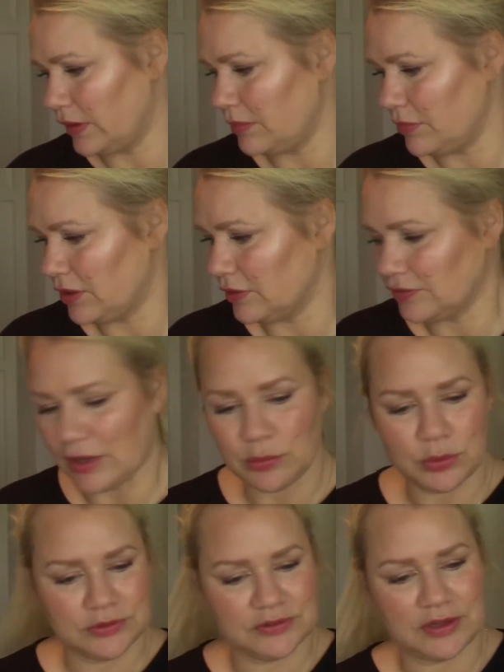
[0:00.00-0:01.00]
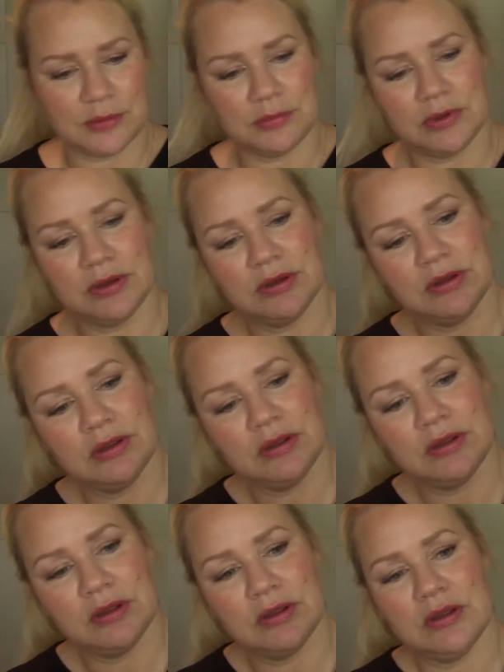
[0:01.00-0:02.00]
because I want some
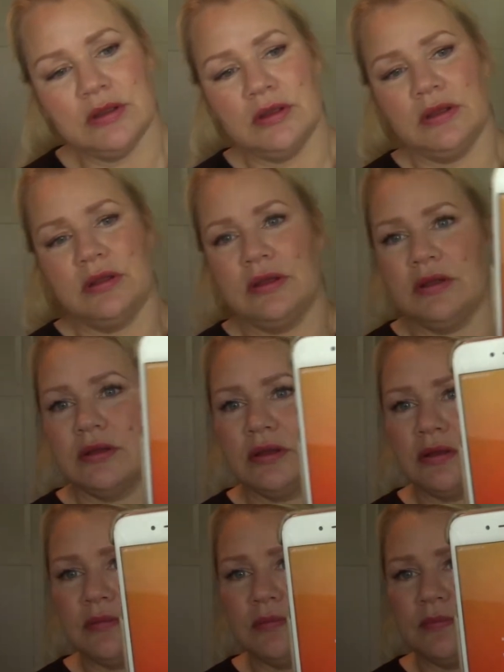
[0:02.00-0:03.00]
yeah,